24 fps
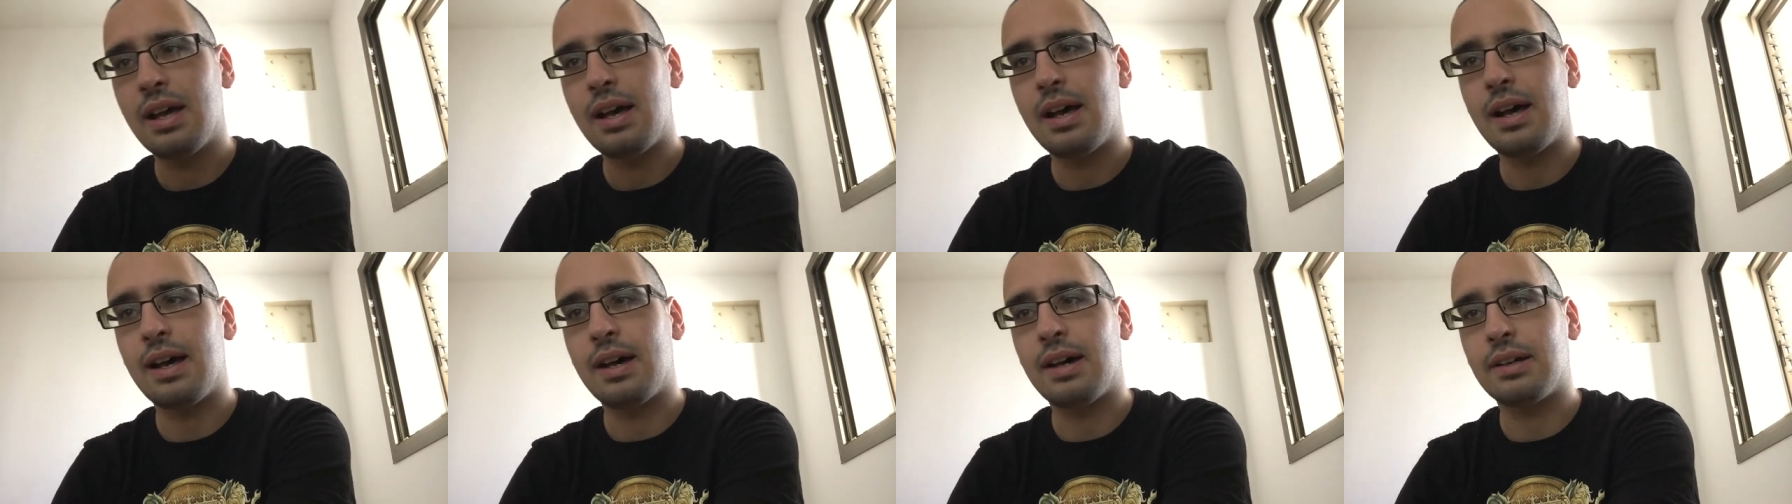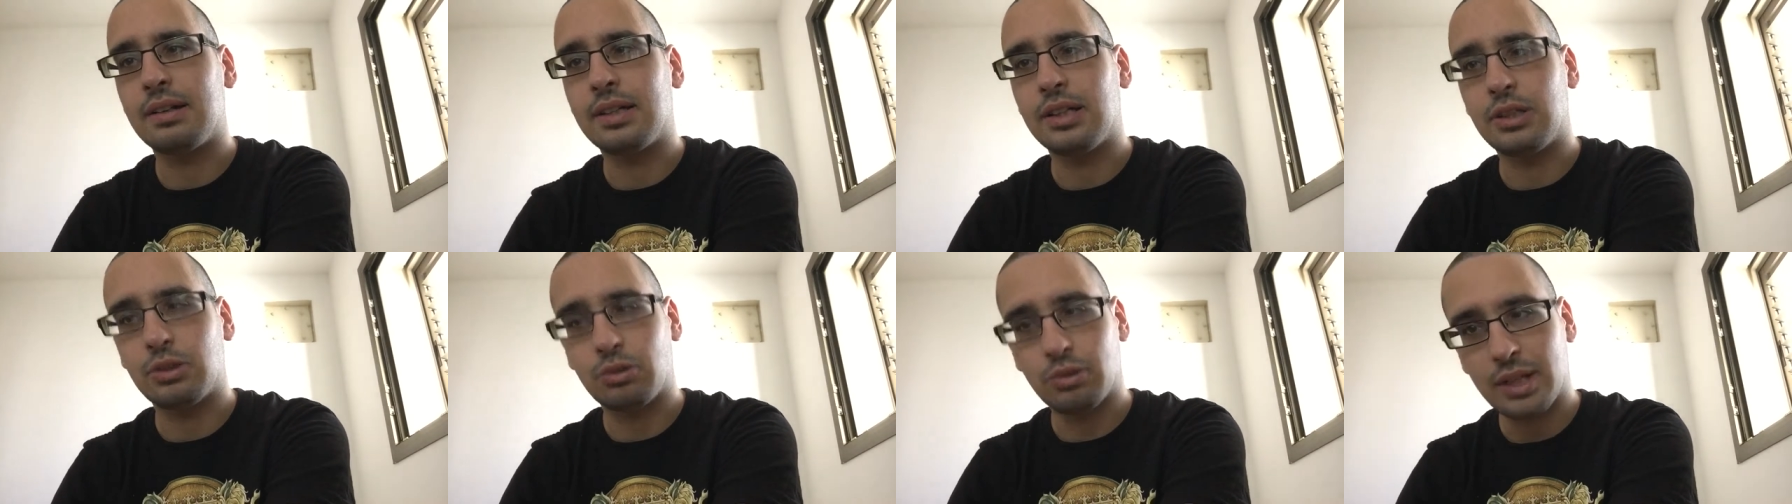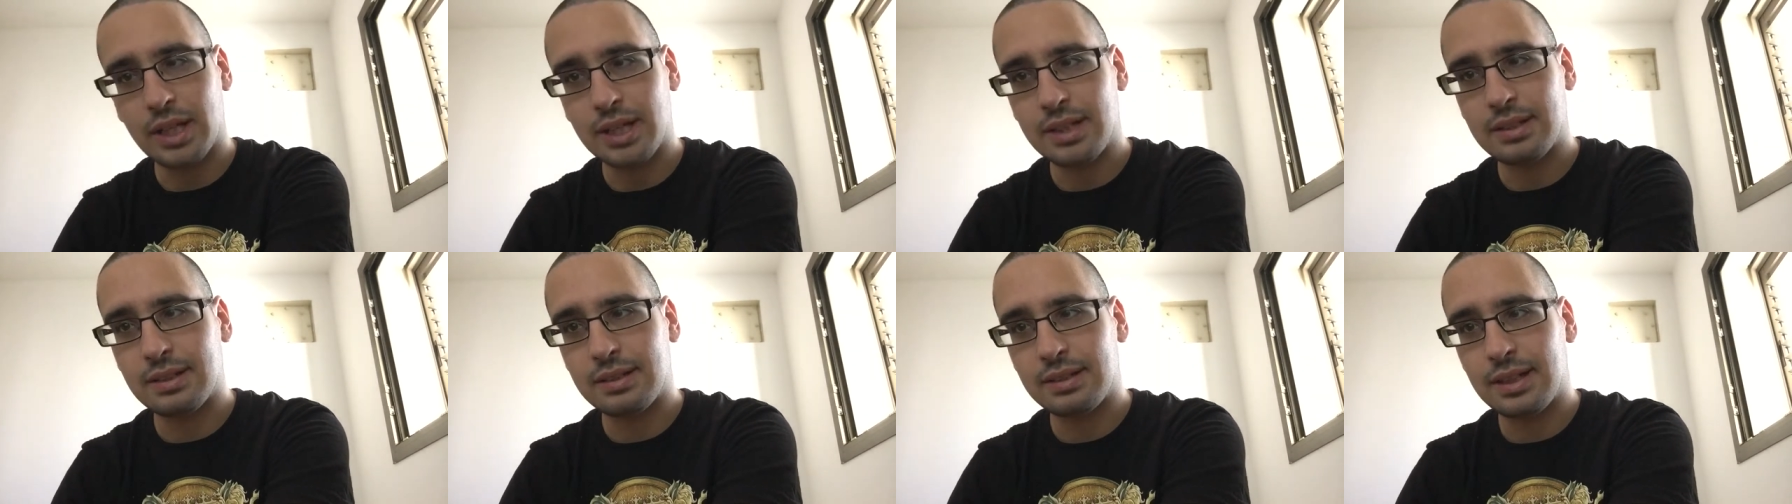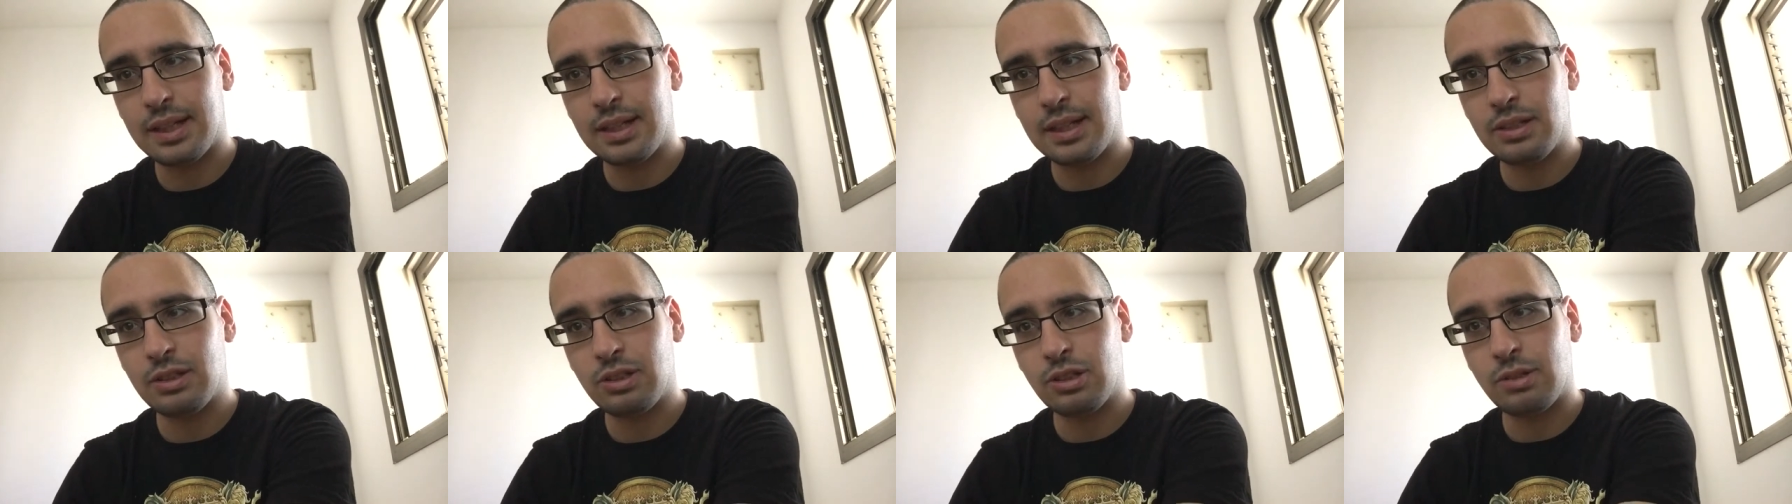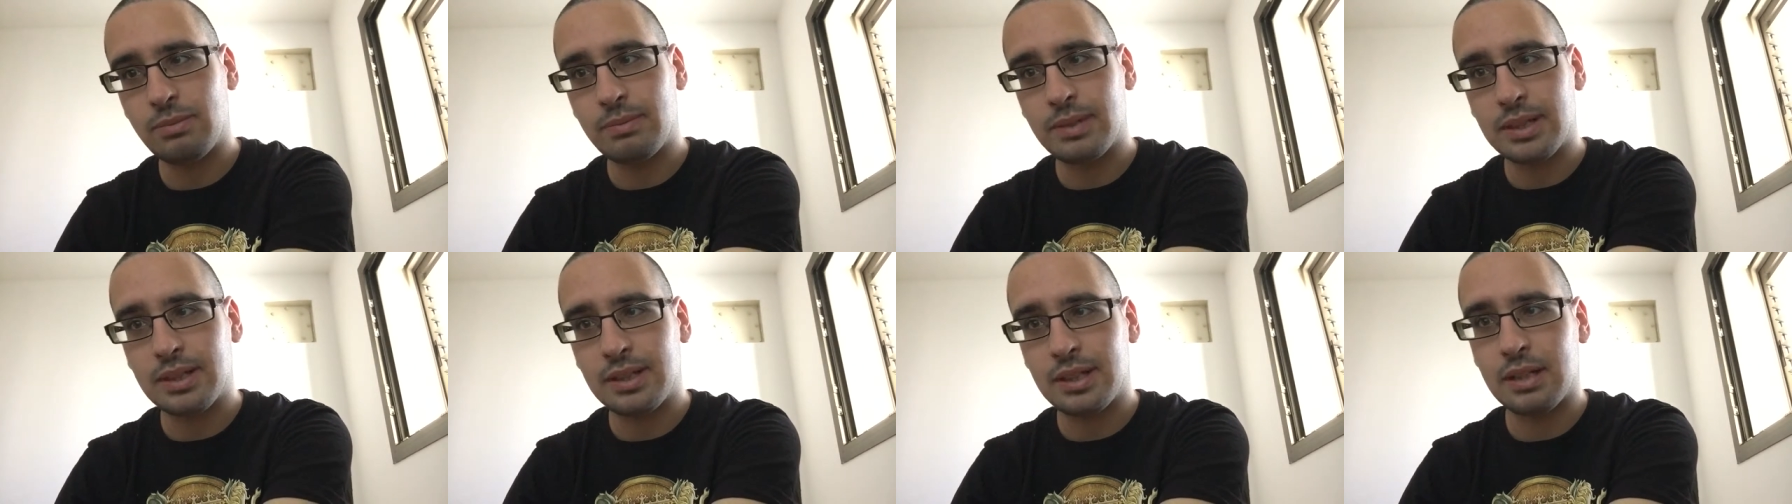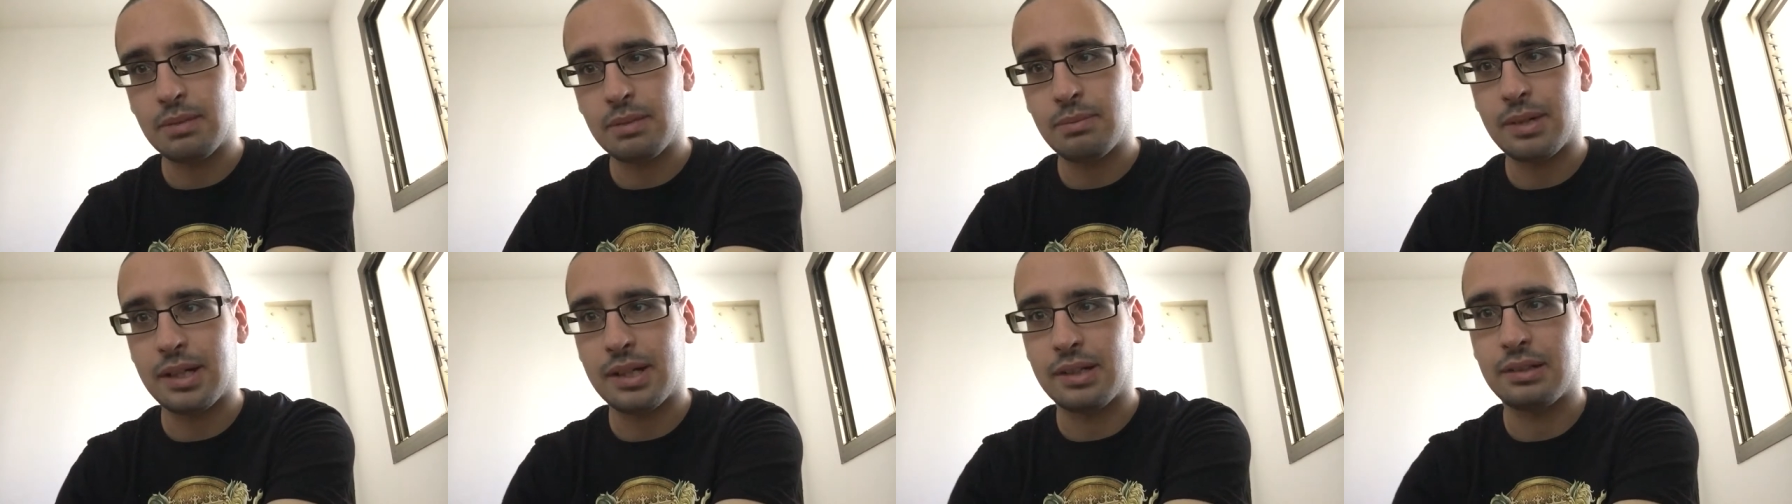are the United Kingdom and
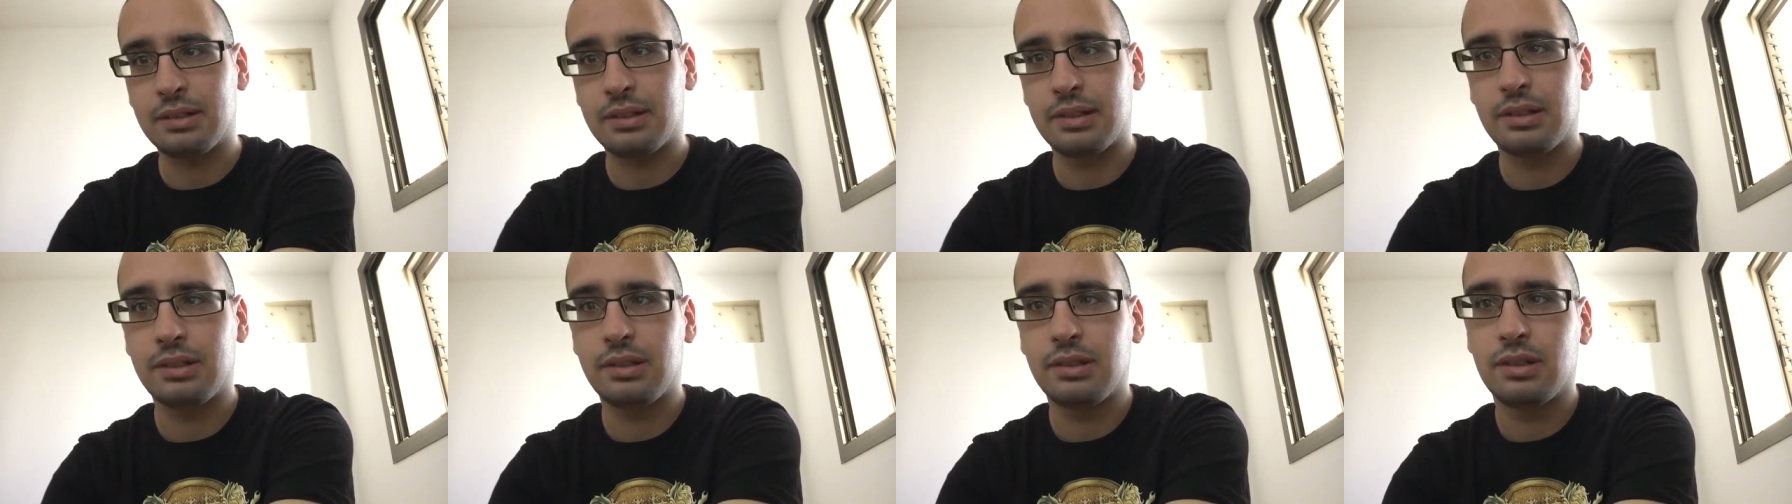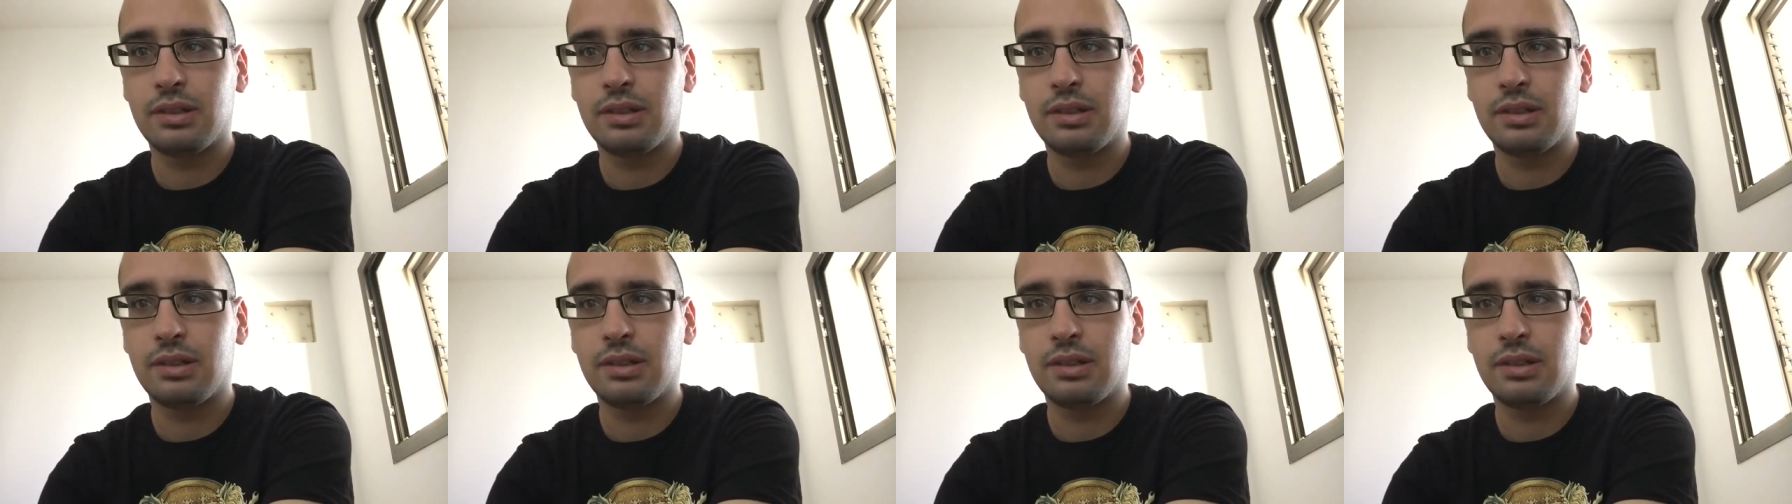Denmark.